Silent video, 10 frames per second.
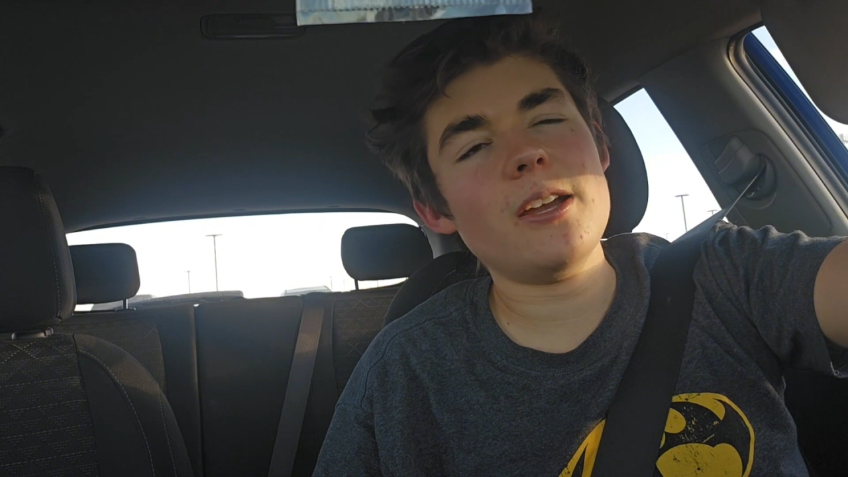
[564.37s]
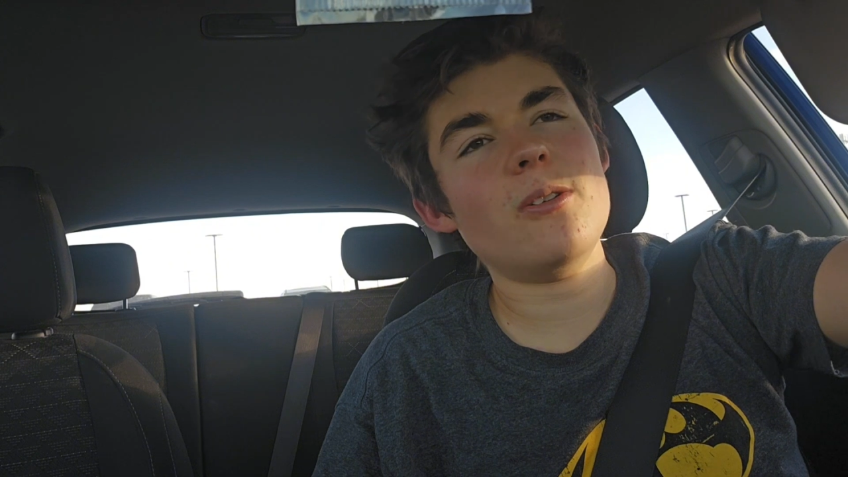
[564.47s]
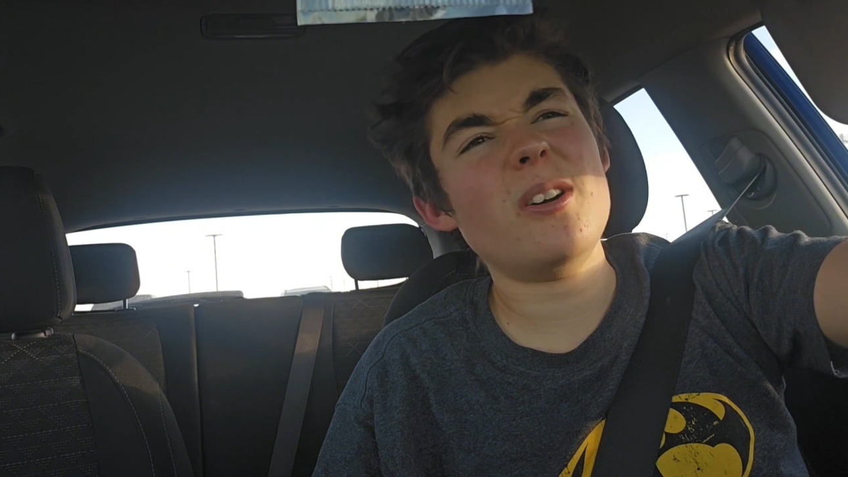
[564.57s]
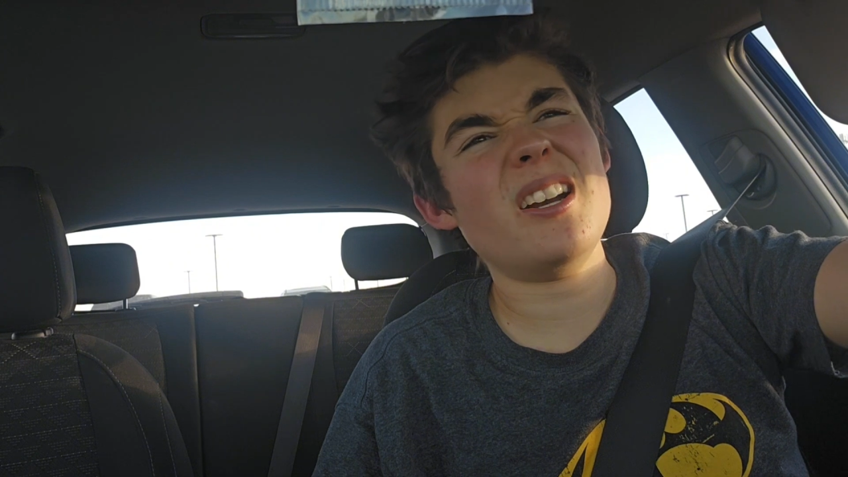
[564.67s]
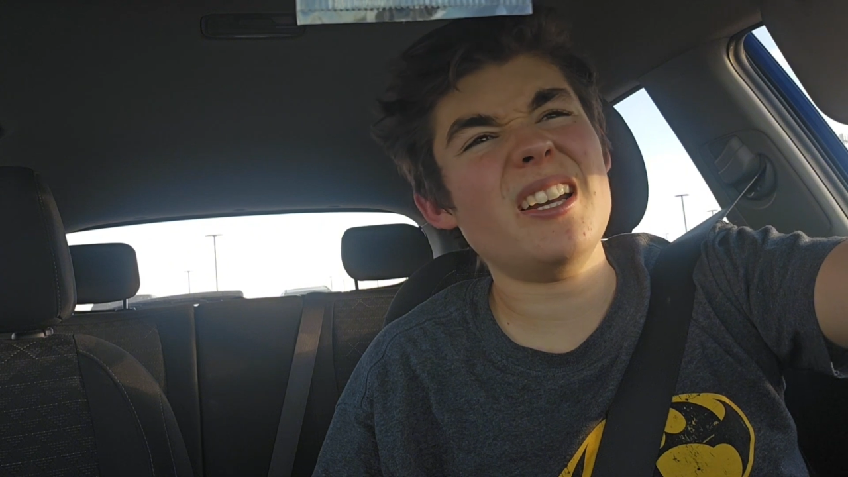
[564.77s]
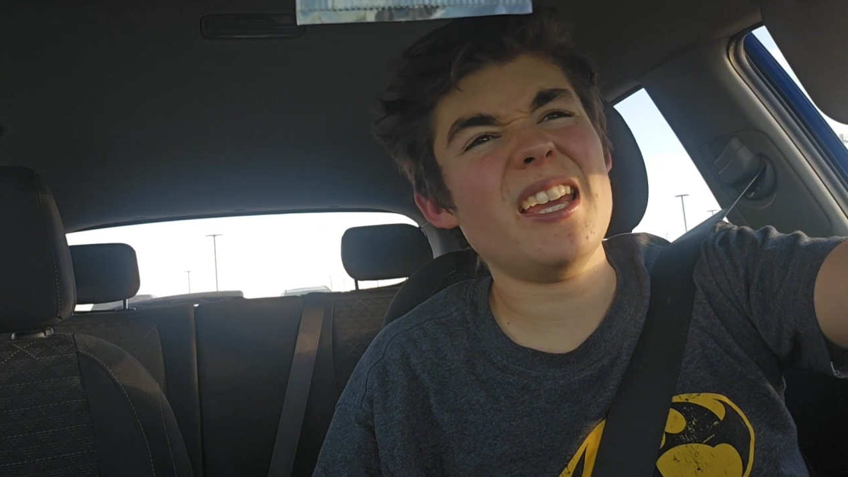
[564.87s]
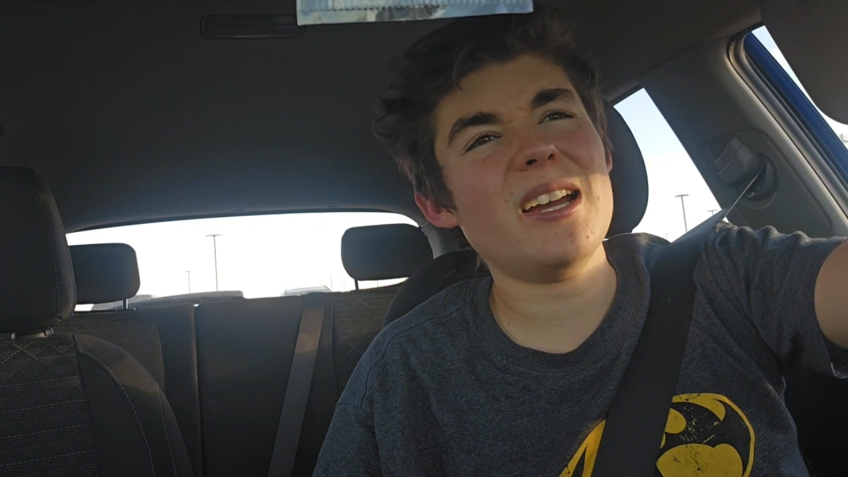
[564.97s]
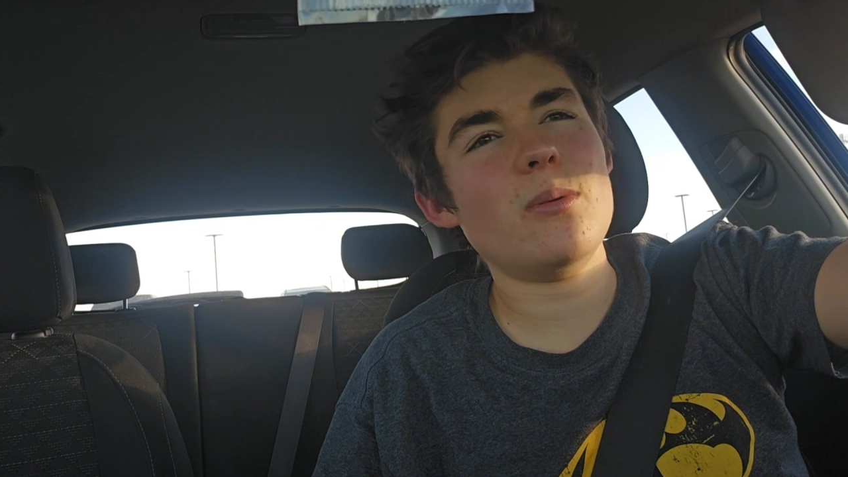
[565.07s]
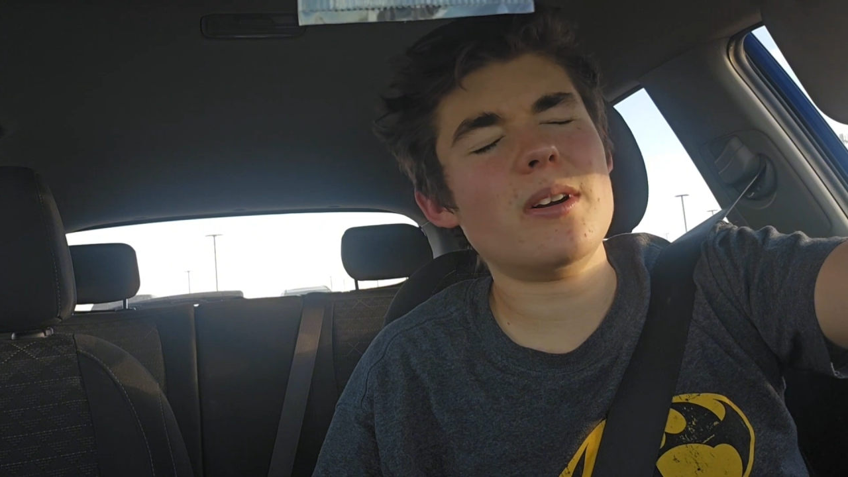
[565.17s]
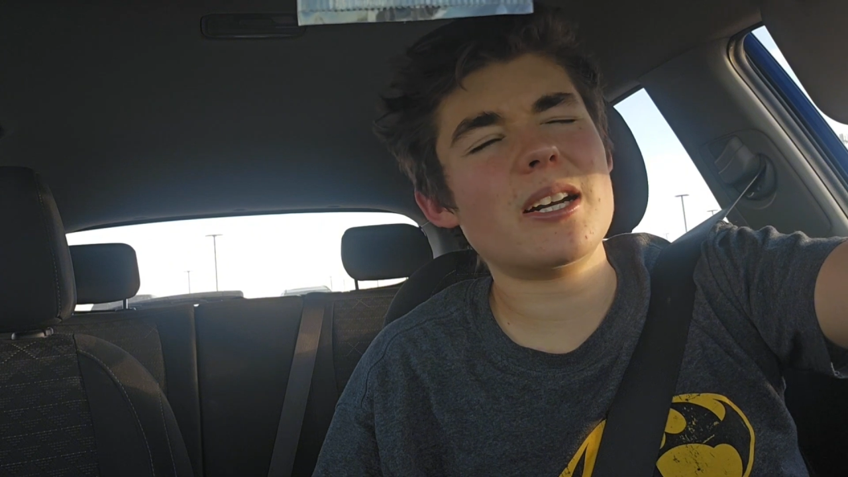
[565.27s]
already
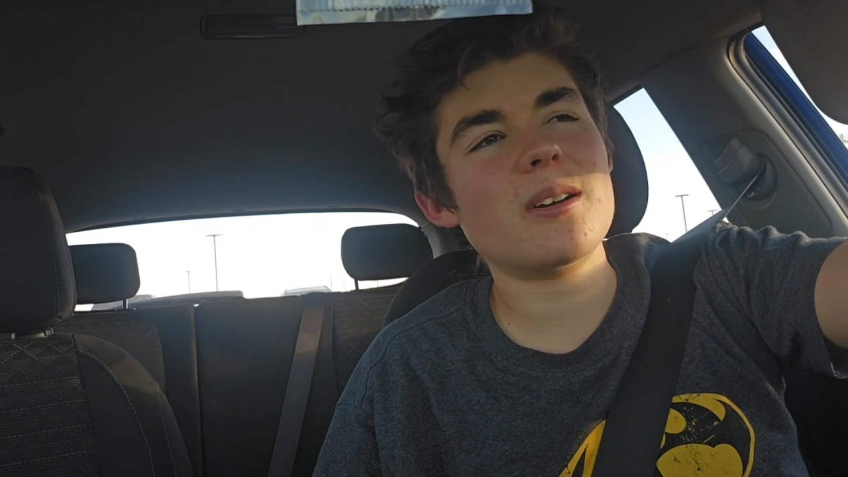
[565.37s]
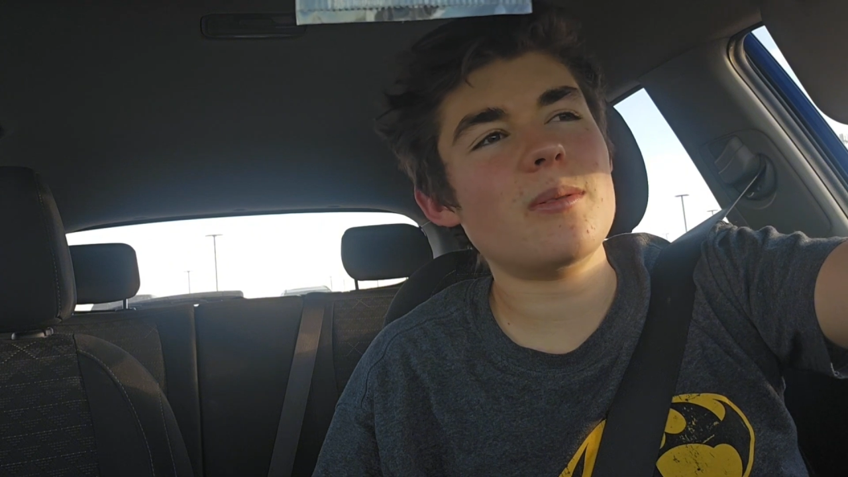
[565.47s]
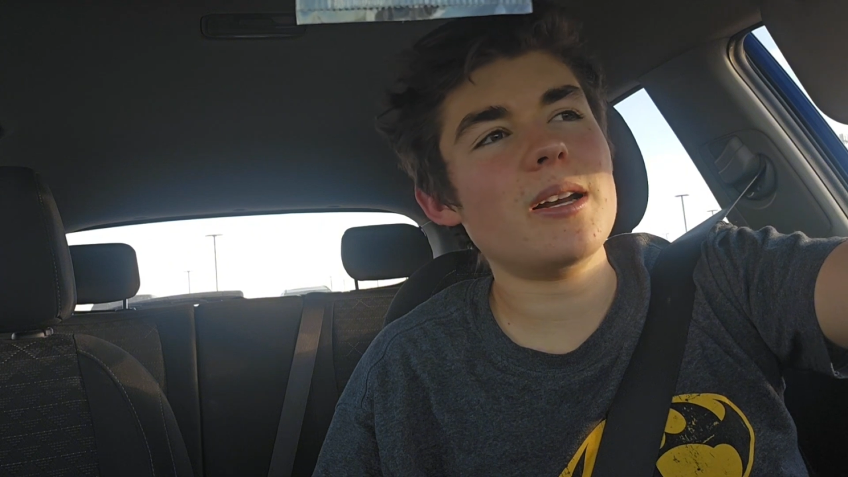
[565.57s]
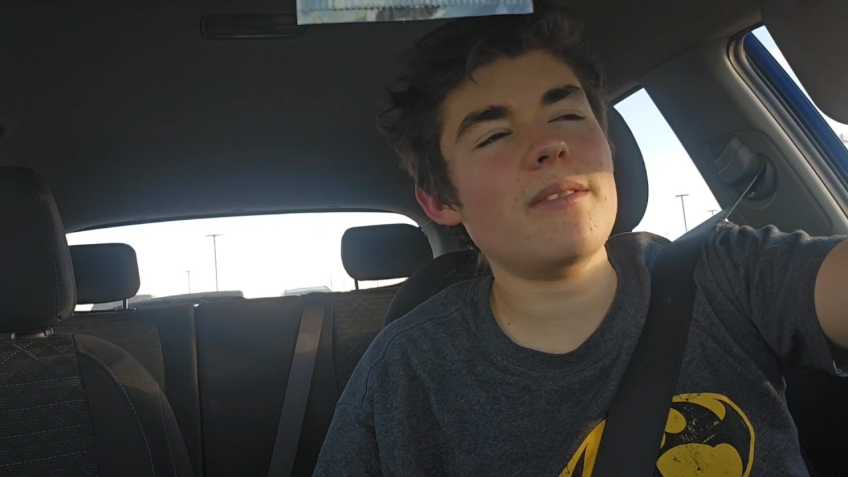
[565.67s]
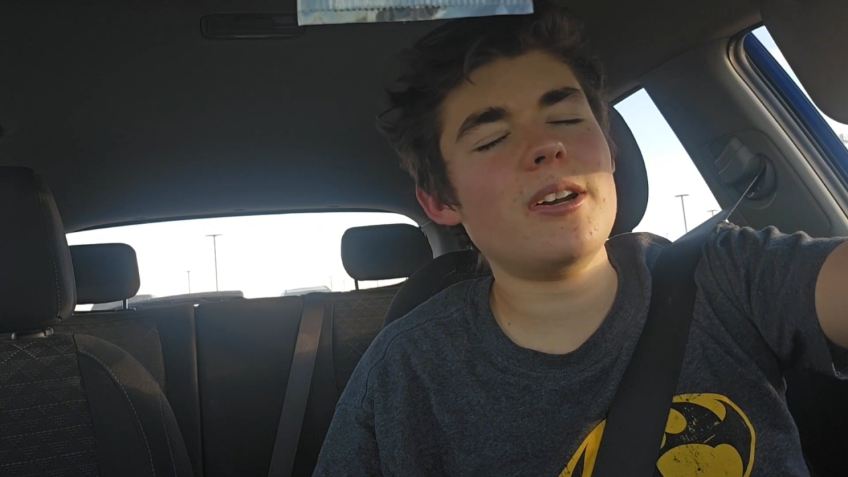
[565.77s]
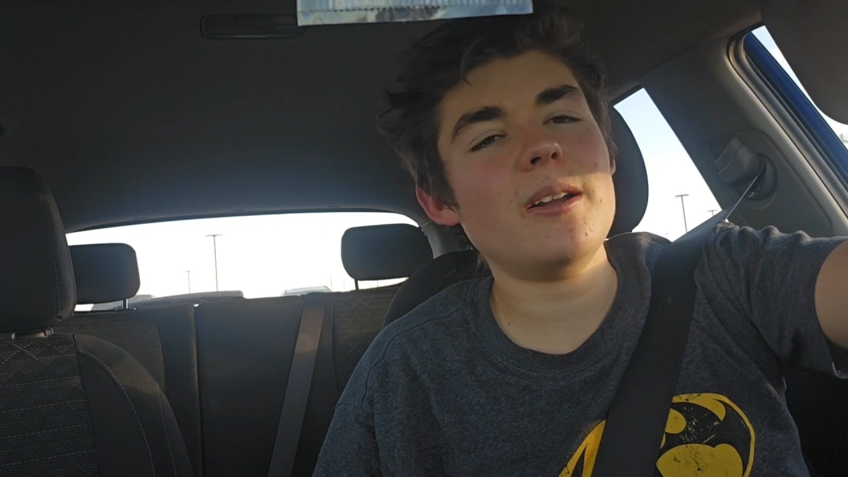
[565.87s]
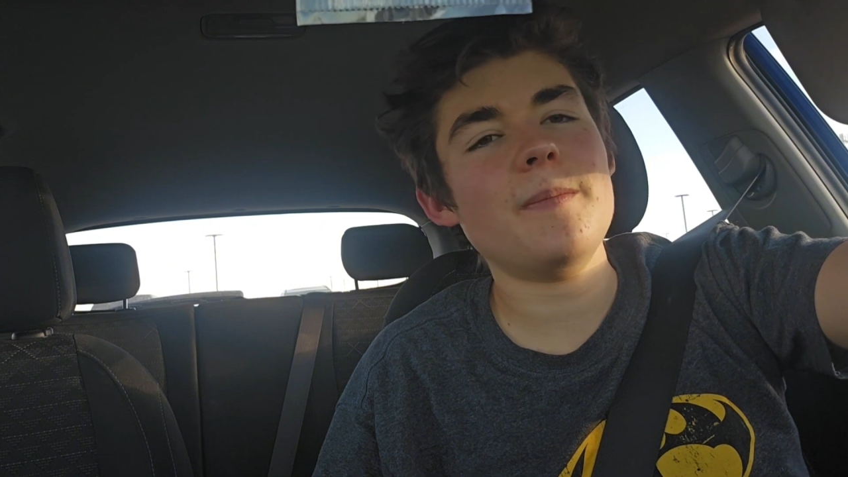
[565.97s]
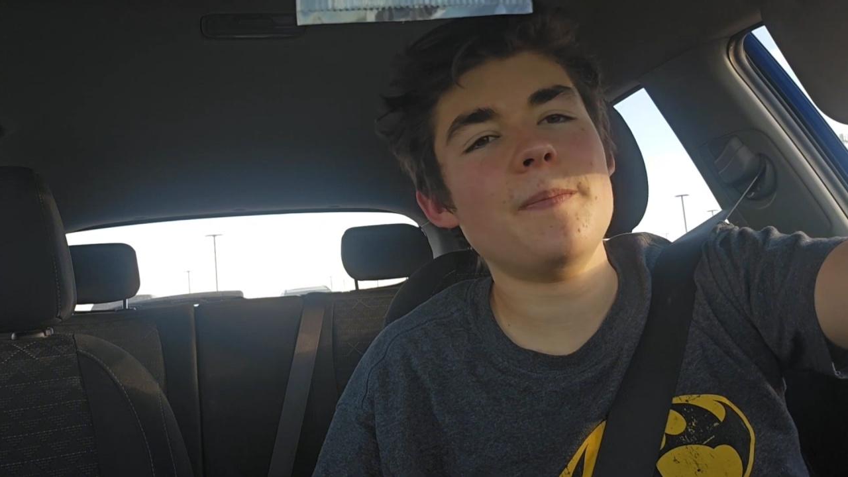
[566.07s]
at work or whatever,